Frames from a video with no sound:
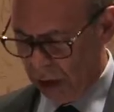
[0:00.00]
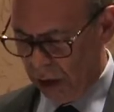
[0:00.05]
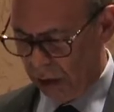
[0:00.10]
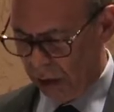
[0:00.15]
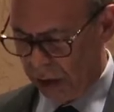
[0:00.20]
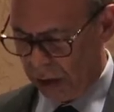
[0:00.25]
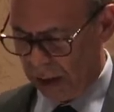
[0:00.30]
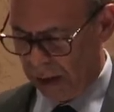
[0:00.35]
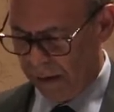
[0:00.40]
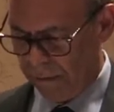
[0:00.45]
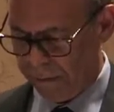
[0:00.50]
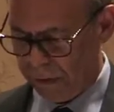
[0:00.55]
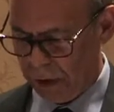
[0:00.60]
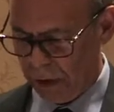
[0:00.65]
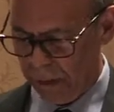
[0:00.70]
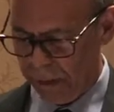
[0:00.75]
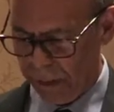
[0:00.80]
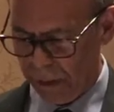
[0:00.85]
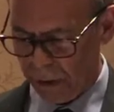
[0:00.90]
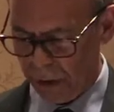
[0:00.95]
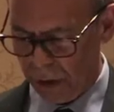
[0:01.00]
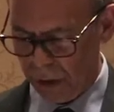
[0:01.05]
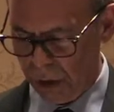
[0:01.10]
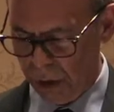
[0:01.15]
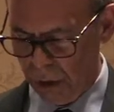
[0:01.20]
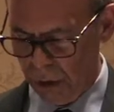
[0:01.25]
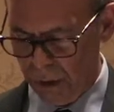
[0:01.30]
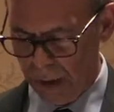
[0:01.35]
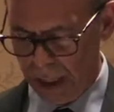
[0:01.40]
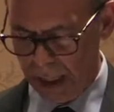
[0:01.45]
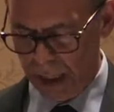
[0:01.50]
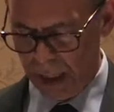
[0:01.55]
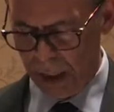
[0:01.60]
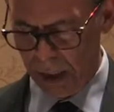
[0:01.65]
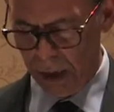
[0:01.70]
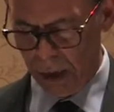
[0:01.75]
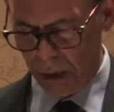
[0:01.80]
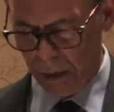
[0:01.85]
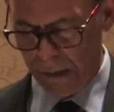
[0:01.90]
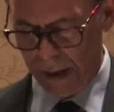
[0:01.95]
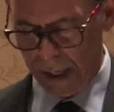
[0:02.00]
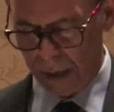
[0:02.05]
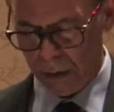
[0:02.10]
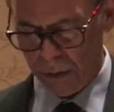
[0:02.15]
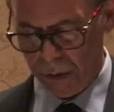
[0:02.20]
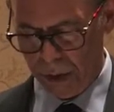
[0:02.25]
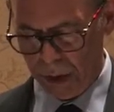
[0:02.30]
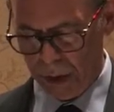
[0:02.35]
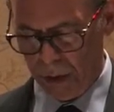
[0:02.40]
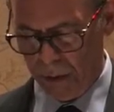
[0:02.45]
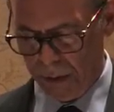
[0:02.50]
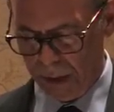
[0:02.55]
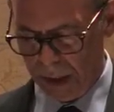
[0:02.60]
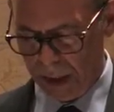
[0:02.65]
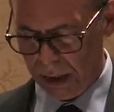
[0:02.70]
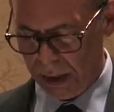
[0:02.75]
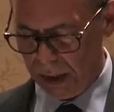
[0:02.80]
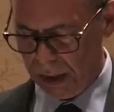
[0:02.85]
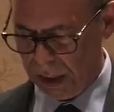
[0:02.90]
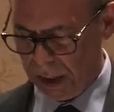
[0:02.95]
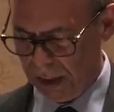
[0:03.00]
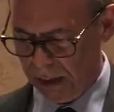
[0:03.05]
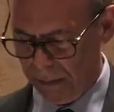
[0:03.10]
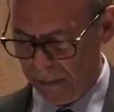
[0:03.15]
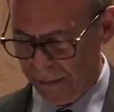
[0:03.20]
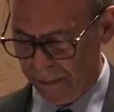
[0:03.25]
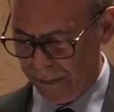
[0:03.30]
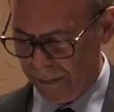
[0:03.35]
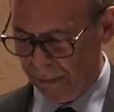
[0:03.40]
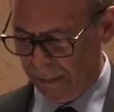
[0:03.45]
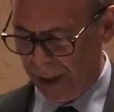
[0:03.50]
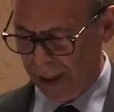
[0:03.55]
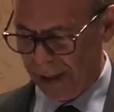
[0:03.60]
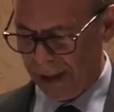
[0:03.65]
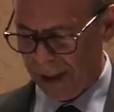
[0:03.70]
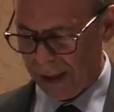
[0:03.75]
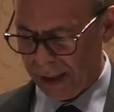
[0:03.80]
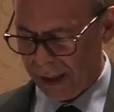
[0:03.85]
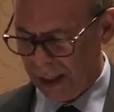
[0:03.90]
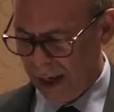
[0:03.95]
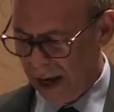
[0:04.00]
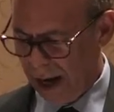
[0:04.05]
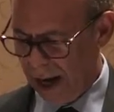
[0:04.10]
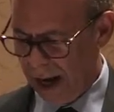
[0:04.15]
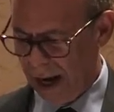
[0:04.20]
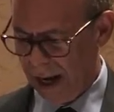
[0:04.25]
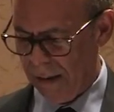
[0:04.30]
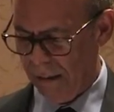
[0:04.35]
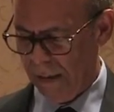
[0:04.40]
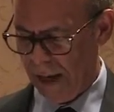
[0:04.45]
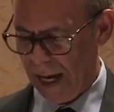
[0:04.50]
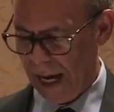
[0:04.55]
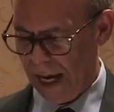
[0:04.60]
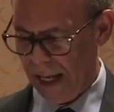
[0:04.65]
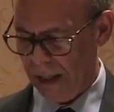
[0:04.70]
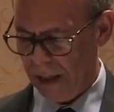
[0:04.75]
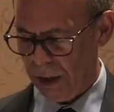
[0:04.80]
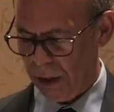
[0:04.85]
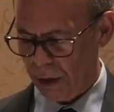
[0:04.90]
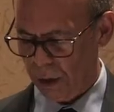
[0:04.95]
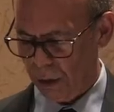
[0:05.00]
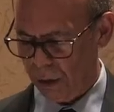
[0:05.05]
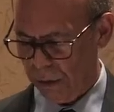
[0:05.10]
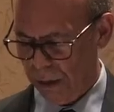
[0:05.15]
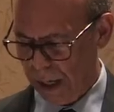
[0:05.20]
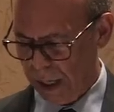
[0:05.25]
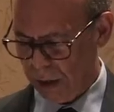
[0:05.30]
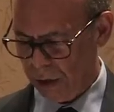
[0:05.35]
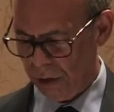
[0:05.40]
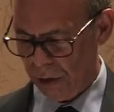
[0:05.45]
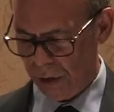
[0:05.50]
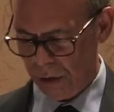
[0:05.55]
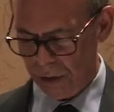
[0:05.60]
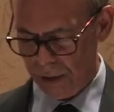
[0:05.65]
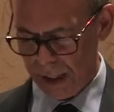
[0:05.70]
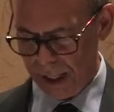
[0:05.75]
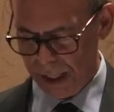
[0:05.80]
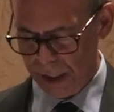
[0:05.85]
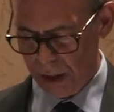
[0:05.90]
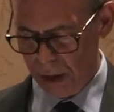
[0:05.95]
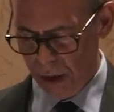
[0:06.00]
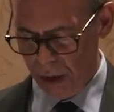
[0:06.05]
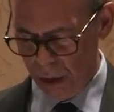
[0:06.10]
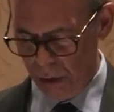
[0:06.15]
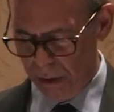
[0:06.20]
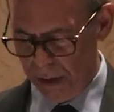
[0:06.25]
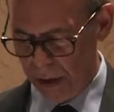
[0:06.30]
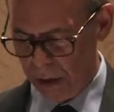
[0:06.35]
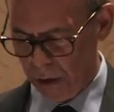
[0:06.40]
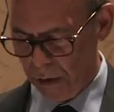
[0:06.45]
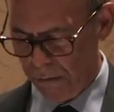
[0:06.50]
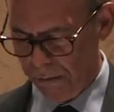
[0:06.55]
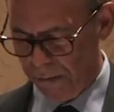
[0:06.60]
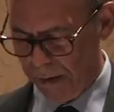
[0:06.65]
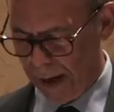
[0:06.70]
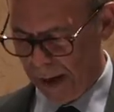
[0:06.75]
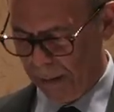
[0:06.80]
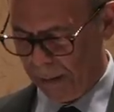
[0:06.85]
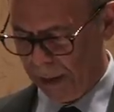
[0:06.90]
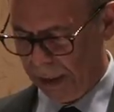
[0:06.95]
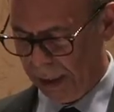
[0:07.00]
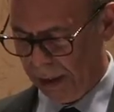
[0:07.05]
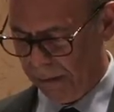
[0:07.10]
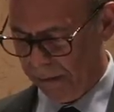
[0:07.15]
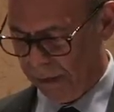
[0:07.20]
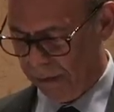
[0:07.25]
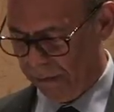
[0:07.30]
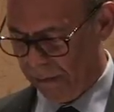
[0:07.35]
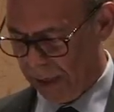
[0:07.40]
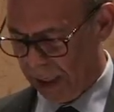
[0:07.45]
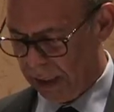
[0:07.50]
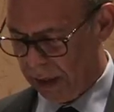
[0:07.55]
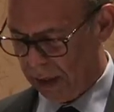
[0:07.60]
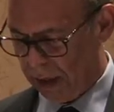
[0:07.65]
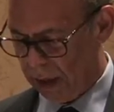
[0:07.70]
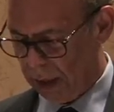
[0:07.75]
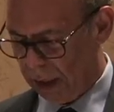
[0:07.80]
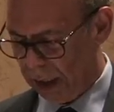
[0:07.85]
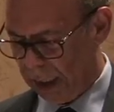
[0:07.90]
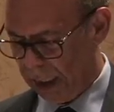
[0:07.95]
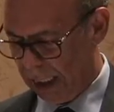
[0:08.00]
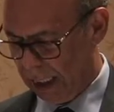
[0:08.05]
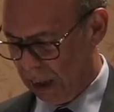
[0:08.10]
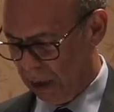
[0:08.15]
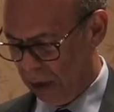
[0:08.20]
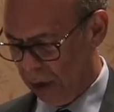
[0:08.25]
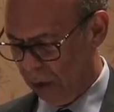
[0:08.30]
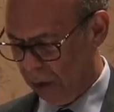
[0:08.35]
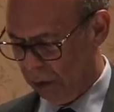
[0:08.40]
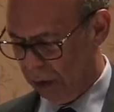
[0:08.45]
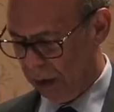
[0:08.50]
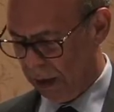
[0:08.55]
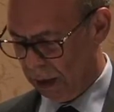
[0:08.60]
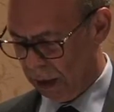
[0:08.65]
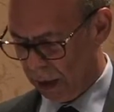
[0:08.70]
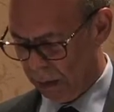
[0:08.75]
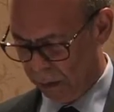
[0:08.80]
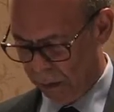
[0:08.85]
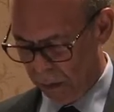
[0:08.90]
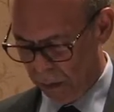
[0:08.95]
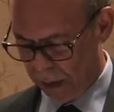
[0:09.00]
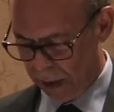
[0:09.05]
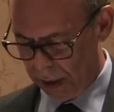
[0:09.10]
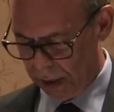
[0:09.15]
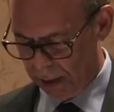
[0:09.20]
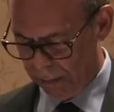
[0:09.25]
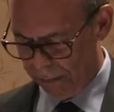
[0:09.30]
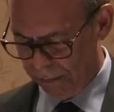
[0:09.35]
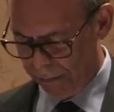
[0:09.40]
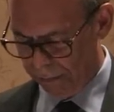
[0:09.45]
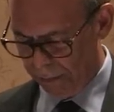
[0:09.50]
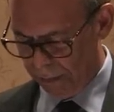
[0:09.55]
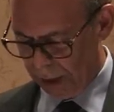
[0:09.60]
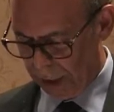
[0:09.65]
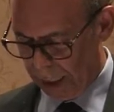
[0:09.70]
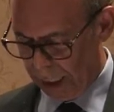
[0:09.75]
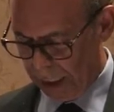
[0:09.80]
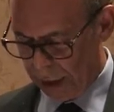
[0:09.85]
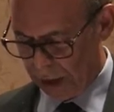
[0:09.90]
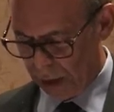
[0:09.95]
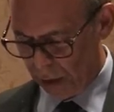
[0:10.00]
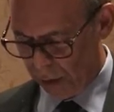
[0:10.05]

yourself to pursue an undergraduate degree in STEM the time and the treasure that you and your family have invested to get you to this point is a